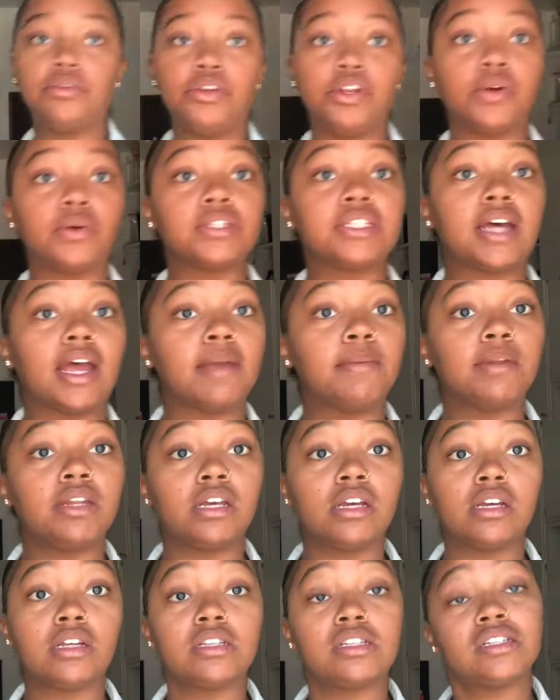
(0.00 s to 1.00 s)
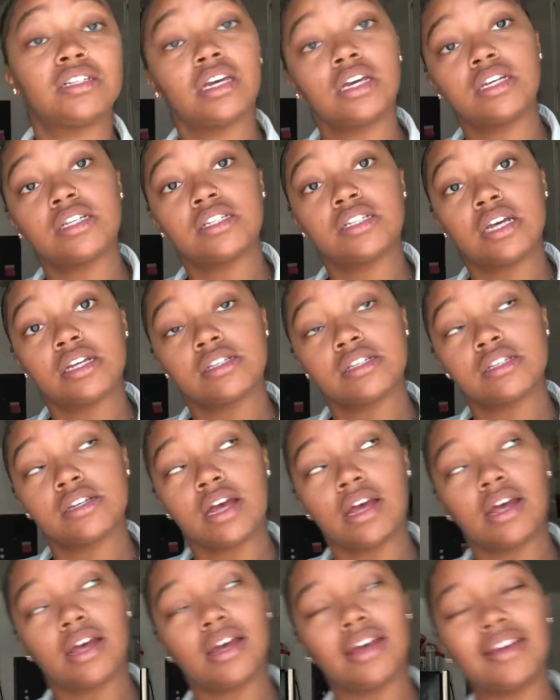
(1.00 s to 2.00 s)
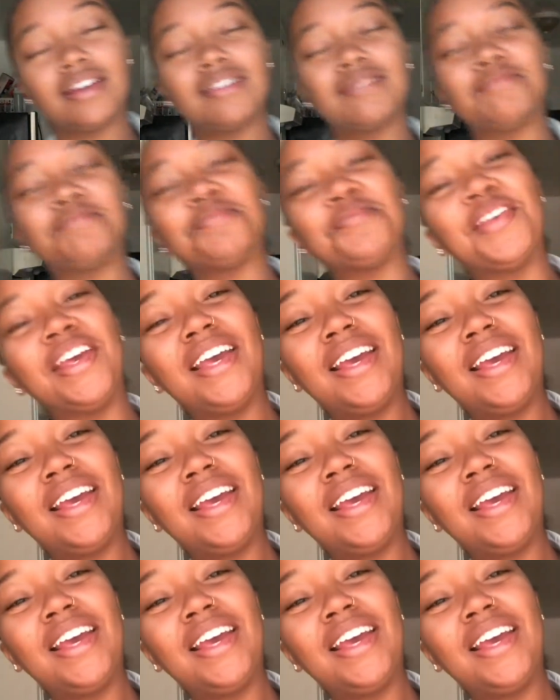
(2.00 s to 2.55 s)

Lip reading: you know what time it is, taste test time.